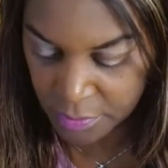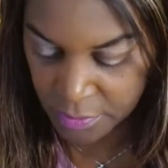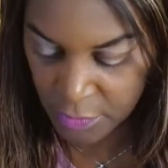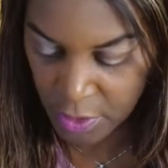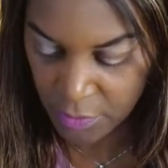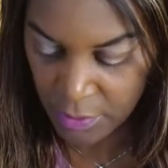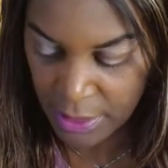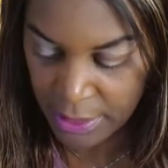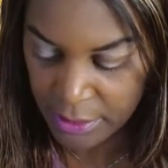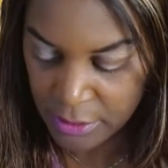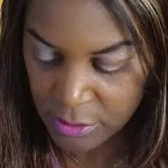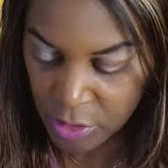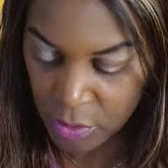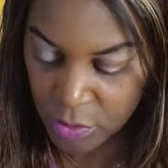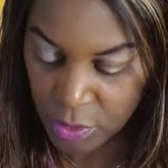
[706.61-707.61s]
All right.
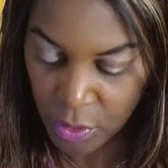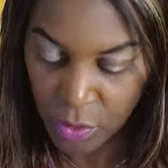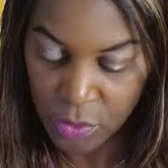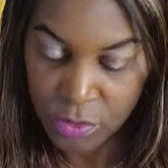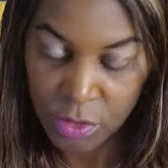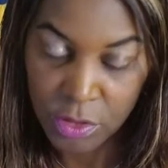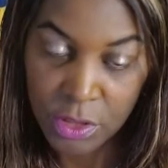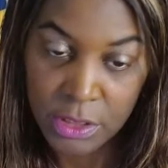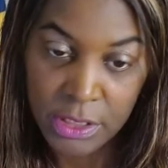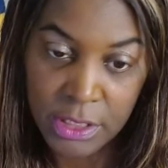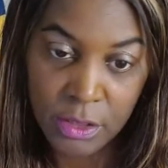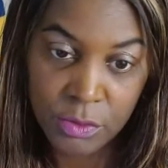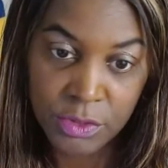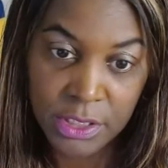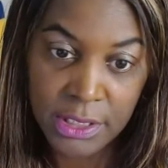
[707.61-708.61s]
So those are the
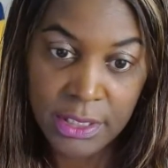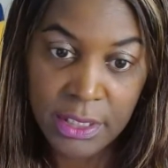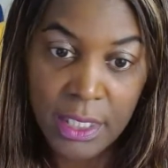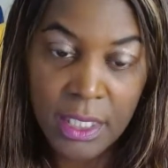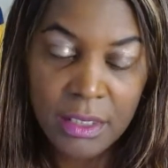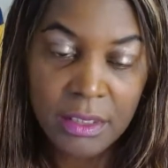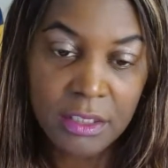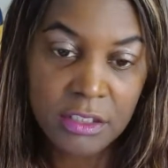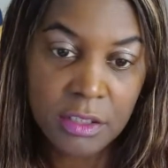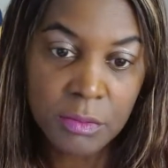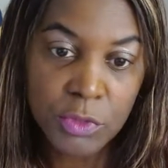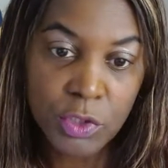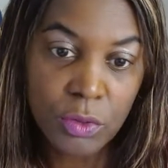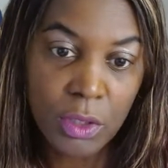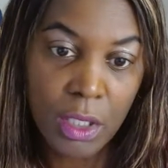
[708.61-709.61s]
DOT. There's some
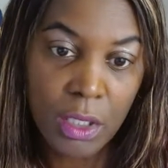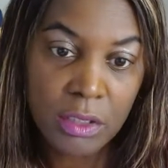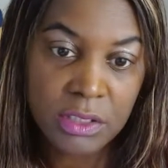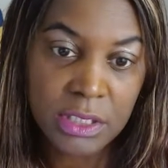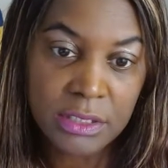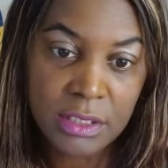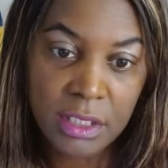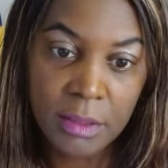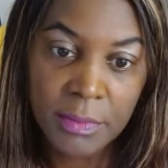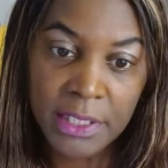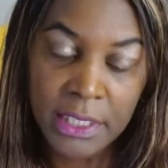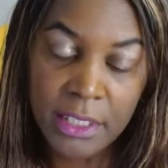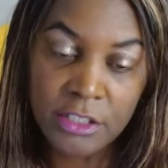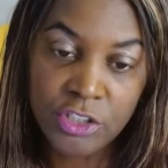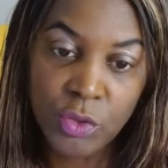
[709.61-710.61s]
new laws that's coming
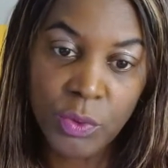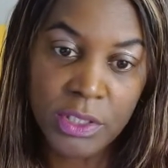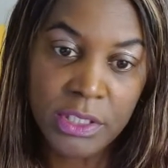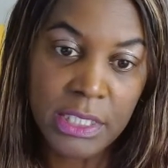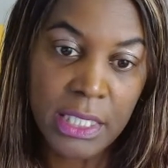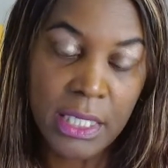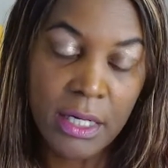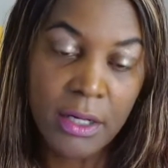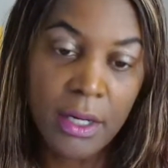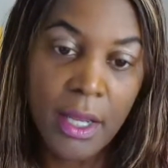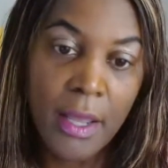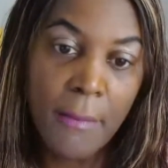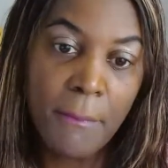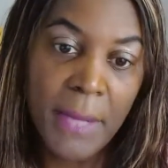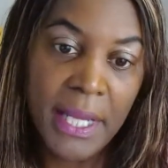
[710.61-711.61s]
in to where there
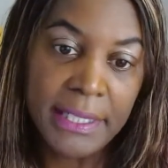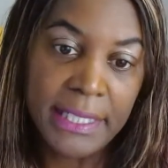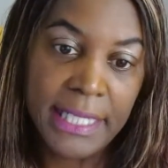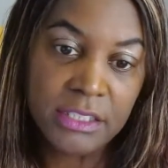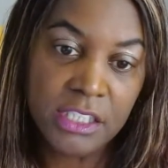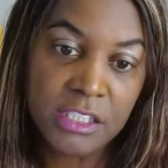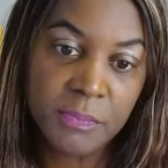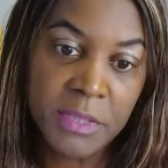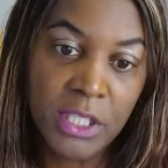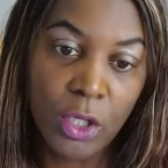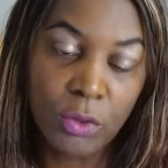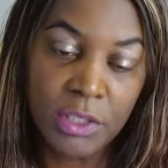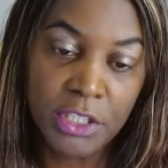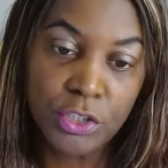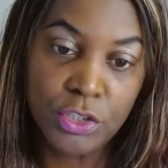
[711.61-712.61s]
may not just be
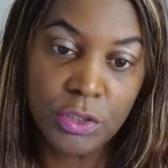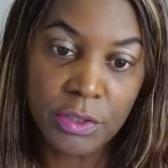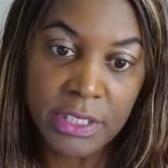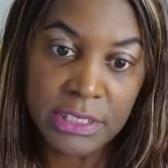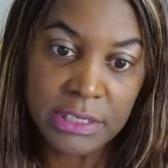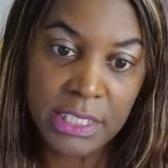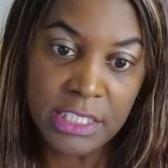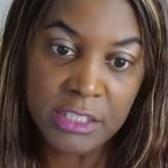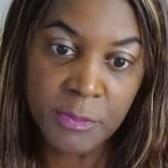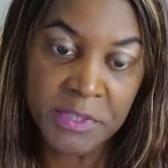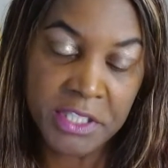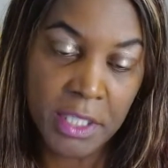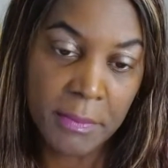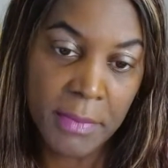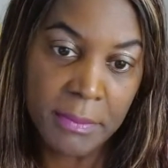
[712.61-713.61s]
only urine tests,
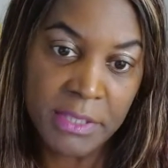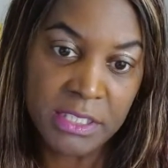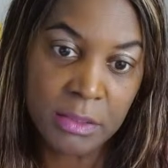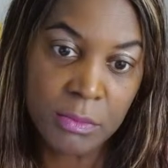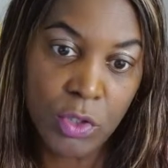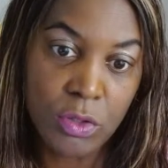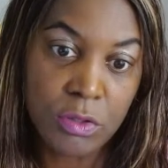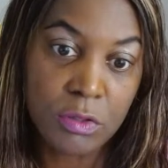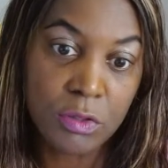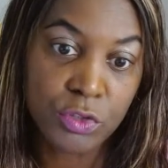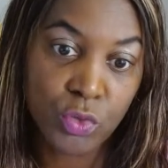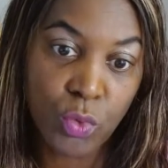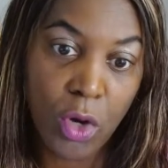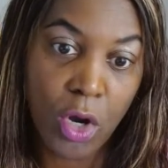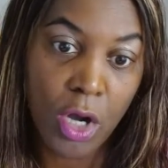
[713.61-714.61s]
but there may be some oral
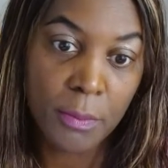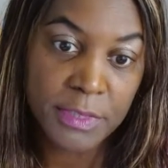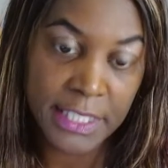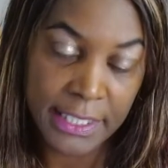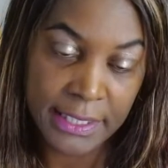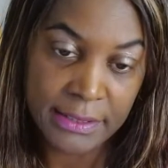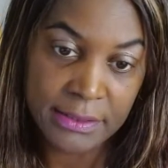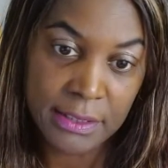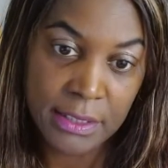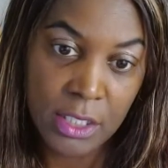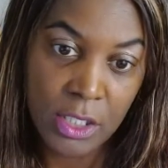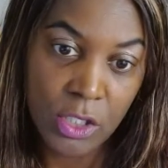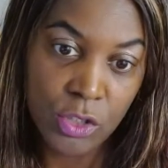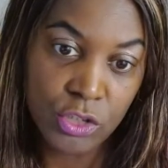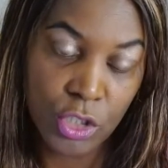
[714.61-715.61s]
swab tests.
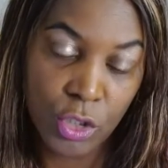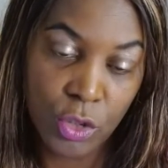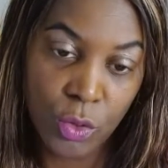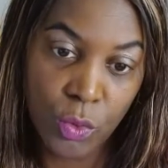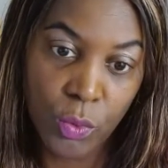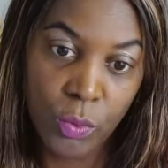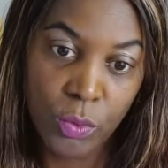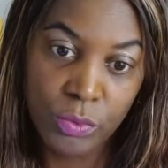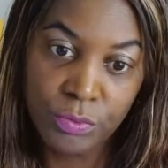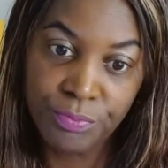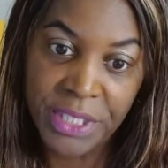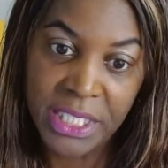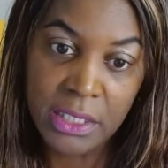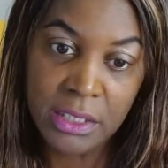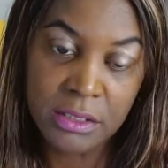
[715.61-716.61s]
So
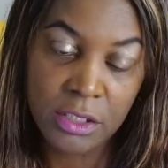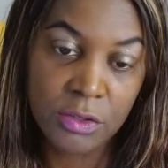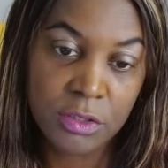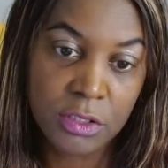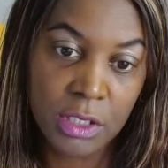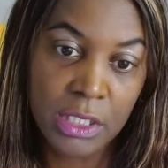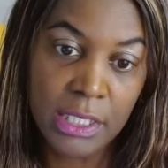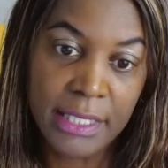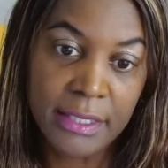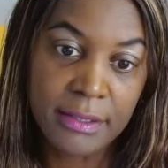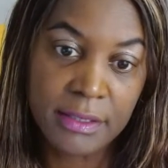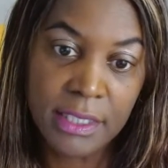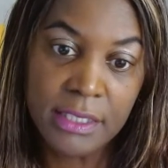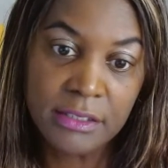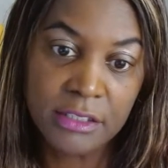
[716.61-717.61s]
because there's a lot of
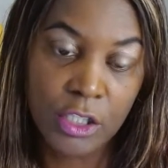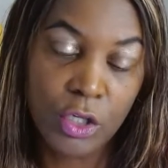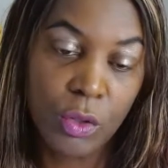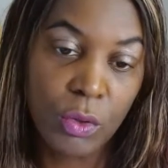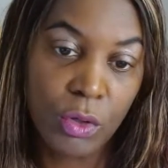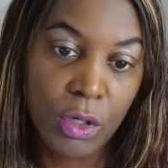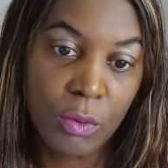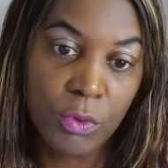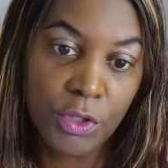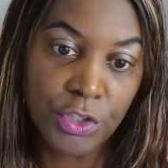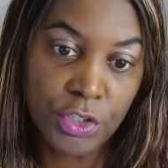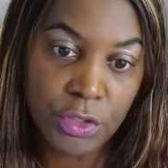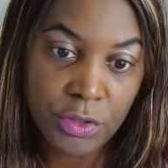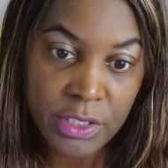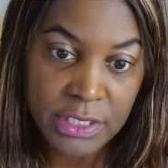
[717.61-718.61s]
things that go on with
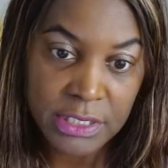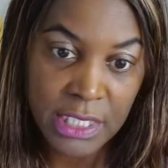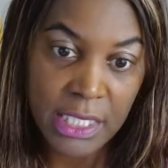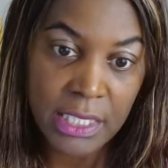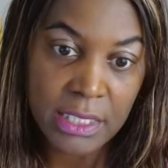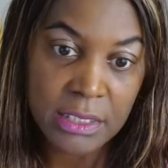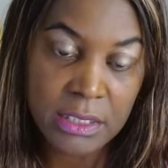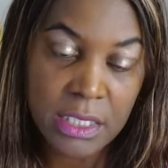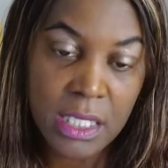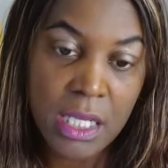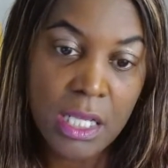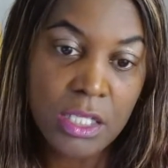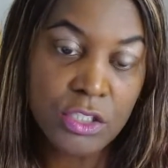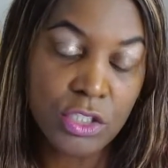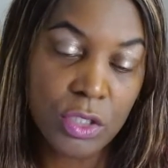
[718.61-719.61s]
urine tests,
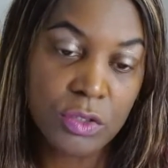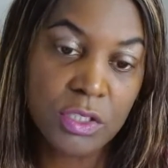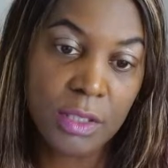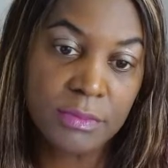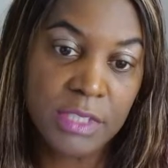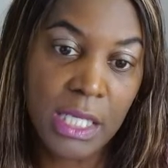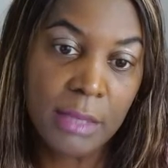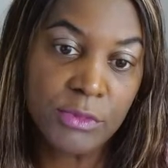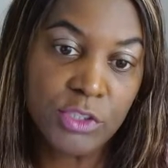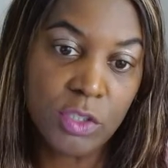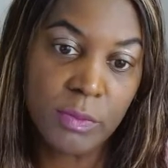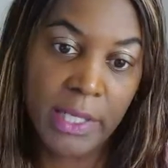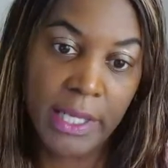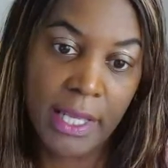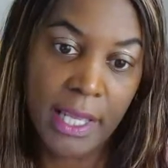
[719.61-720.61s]
so sometimes you
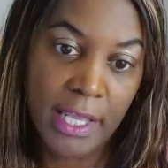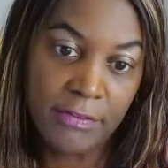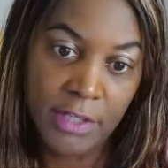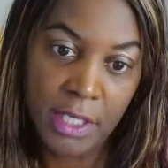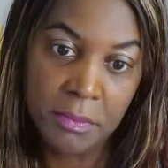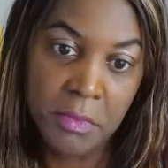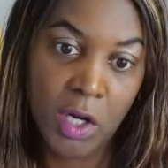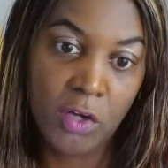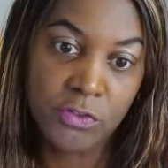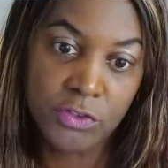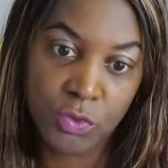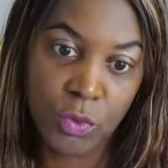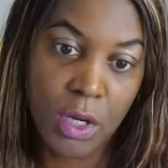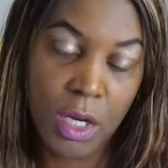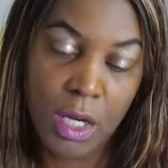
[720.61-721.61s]
may have a mouth
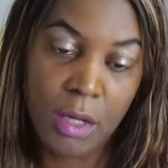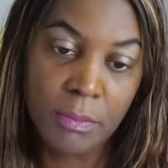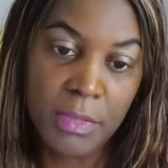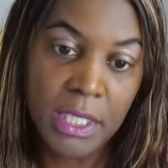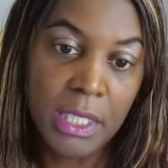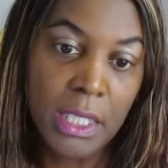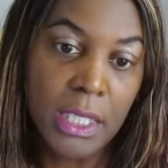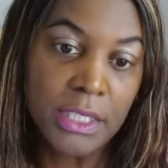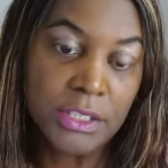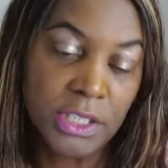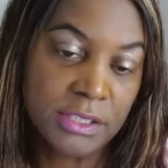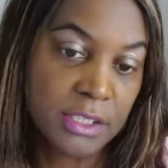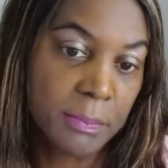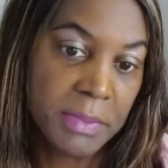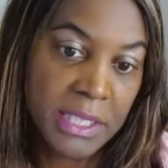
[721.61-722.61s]
swab. It's
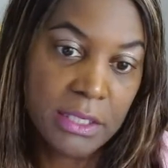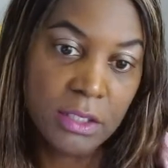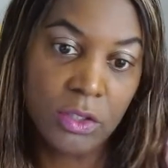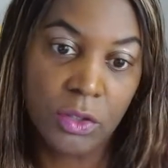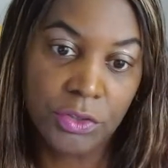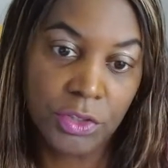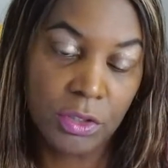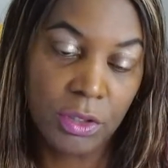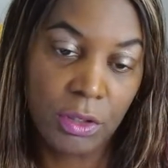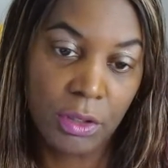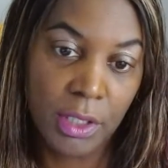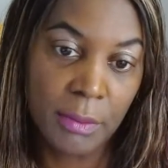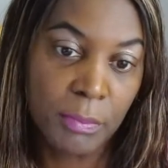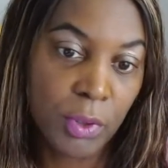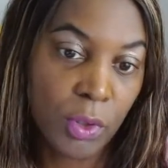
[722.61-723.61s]
just depending on your
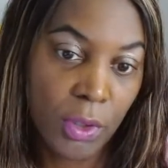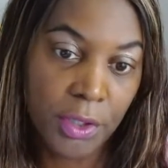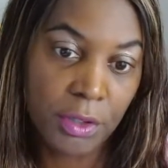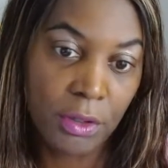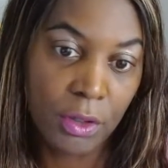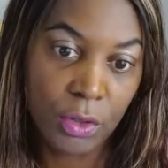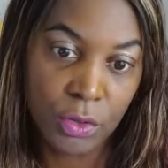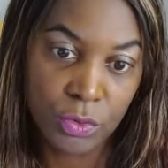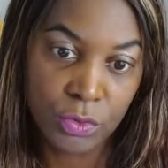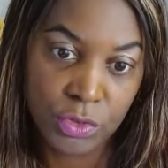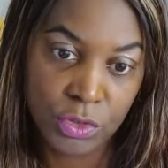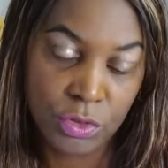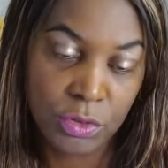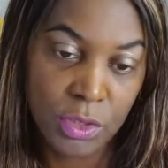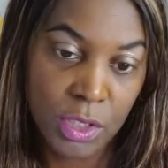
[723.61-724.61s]
employer or
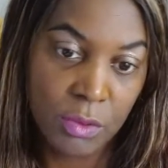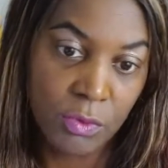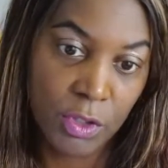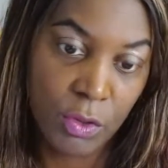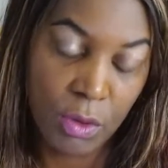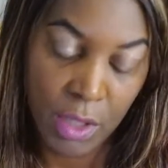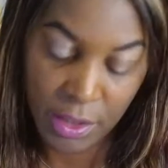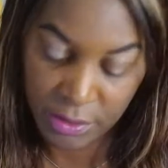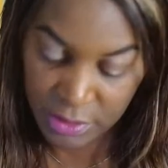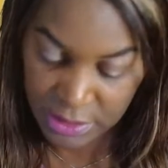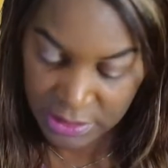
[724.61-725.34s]
who's requiring the